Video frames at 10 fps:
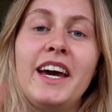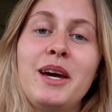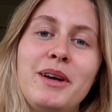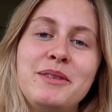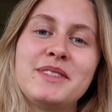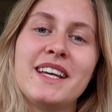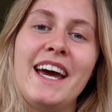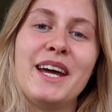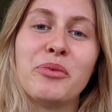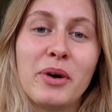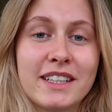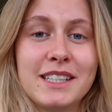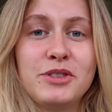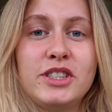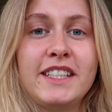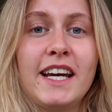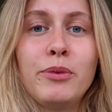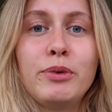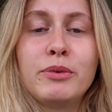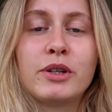Hey babes, and welcome. Today
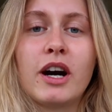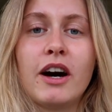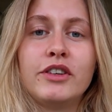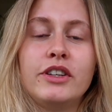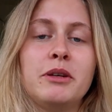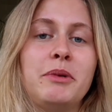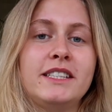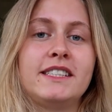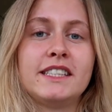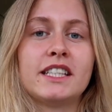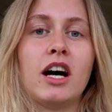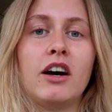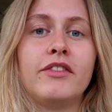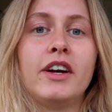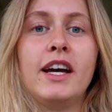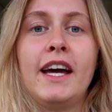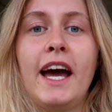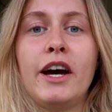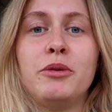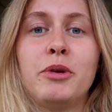we will cover the basics of
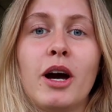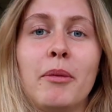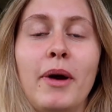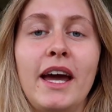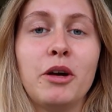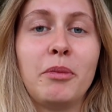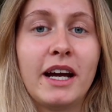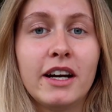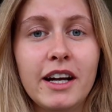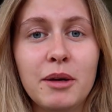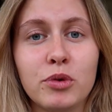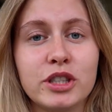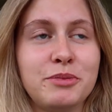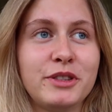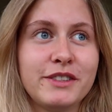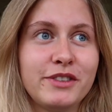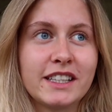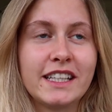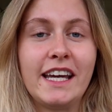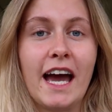how you become an au pair, and more
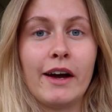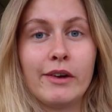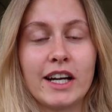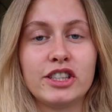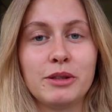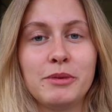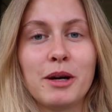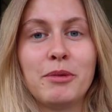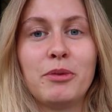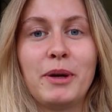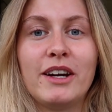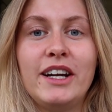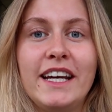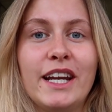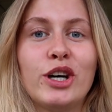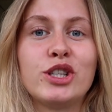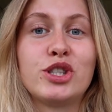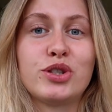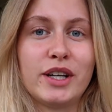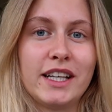specifically how you actually become an au pair in
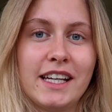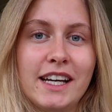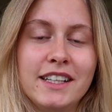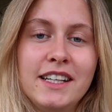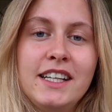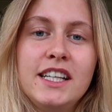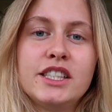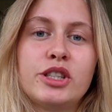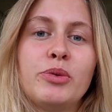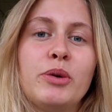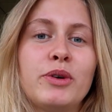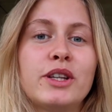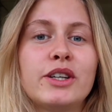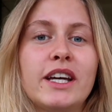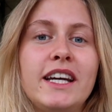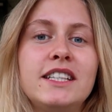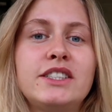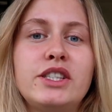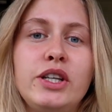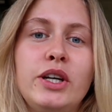Australia. So we will look
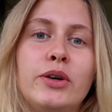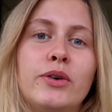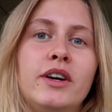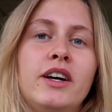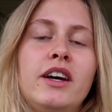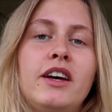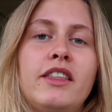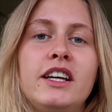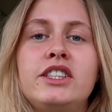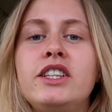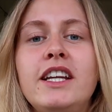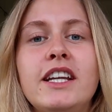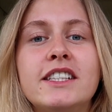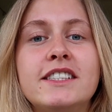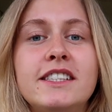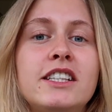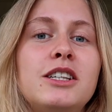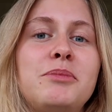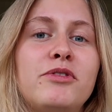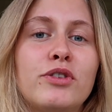into things you need to
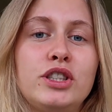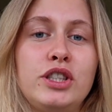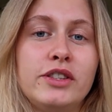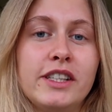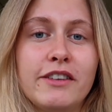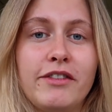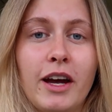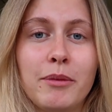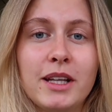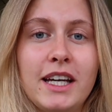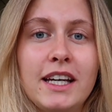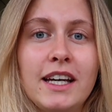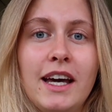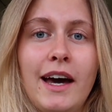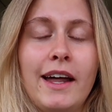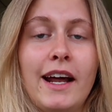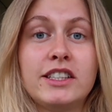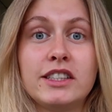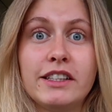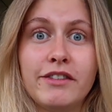consider before choosing a family, how to
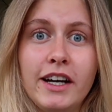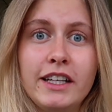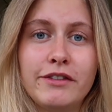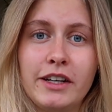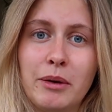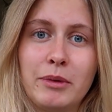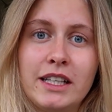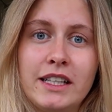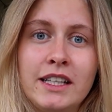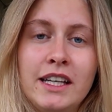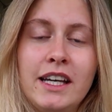actually find a family,